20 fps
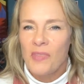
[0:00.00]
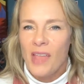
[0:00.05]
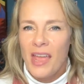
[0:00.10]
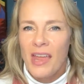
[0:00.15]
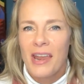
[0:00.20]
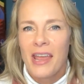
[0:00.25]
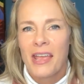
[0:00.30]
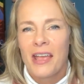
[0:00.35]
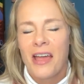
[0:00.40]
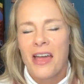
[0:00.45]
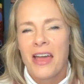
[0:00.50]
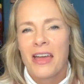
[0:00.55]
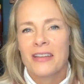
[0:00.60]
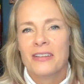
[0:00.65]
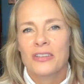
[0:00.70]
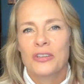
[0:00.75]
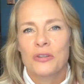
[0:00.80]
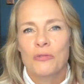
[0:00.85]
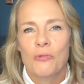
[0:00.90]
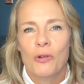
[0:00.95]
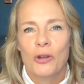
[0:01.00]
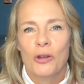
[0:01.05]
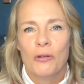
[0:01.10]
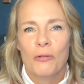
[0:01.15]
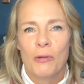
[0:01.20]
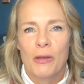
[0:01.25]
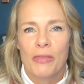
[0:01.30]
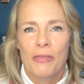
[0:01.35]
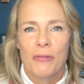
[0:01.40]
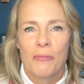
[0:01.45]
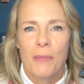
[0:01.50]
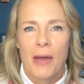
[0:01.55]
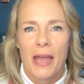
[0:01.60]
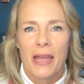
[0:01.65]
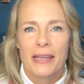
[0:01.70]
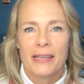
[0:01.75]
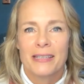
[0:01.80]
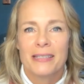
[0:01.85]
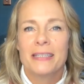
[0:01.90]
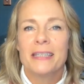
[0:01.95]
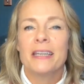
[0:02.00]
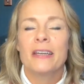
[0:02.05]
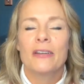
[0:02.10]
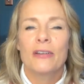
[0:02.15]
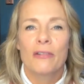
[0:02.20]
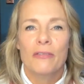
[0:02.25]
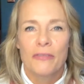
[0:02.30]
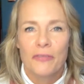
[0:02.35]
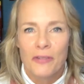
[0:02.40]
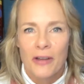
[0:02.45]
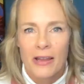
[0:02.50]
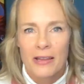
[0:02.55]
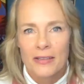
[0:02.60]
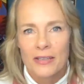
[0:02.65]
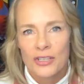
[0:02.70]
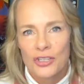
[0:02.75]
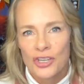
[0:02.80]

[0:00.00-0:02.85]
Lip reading: And I got to work with my dear friends,